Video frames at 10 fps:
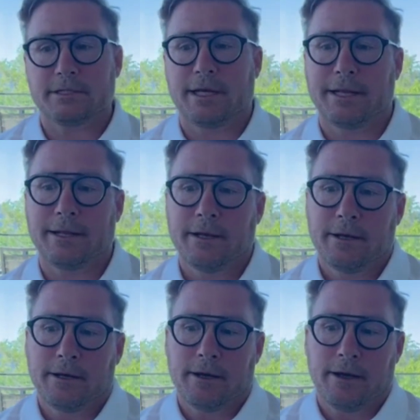And
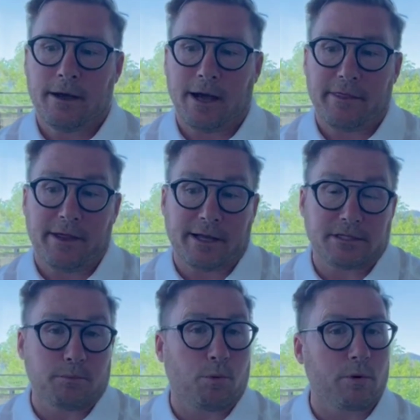uh, I think it's
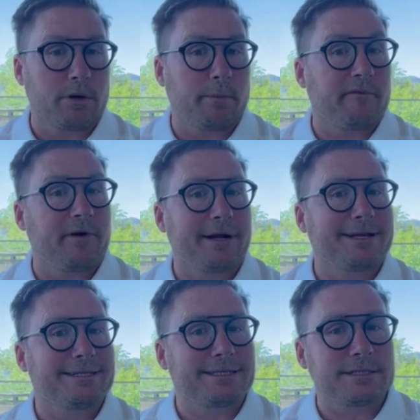important to provide
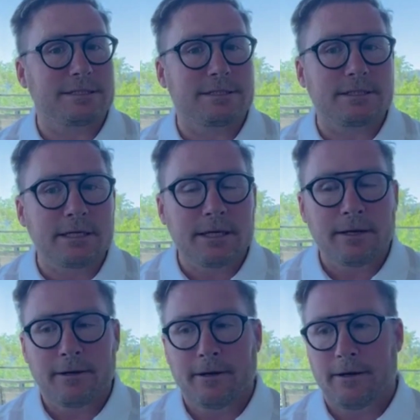consistency
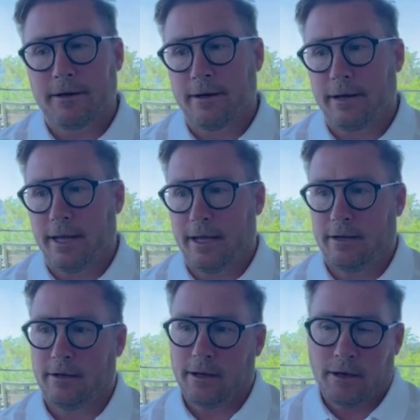uh,
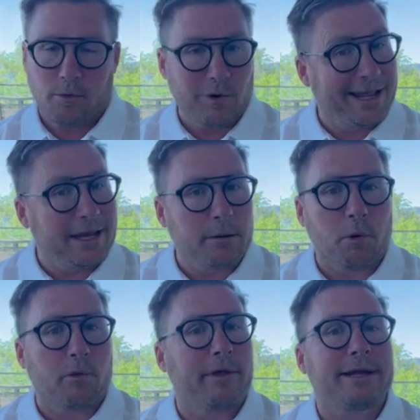and
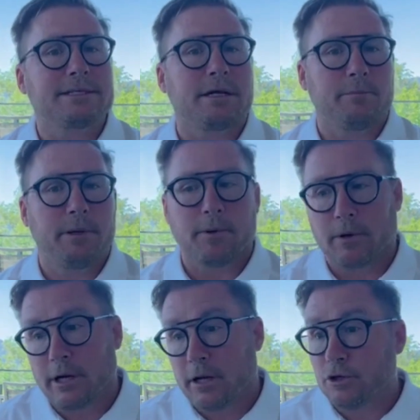relatable things that people
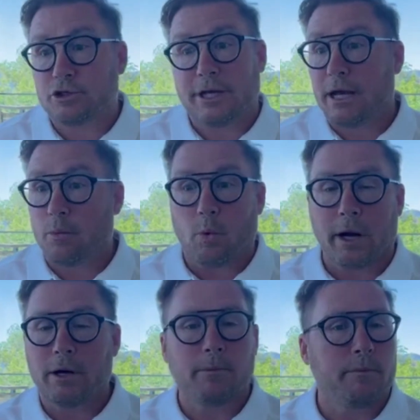can understand why
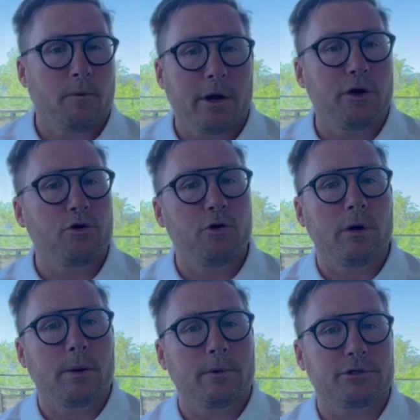you're, why you're
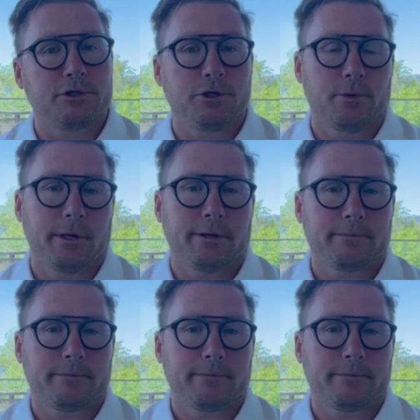doing what you're doing.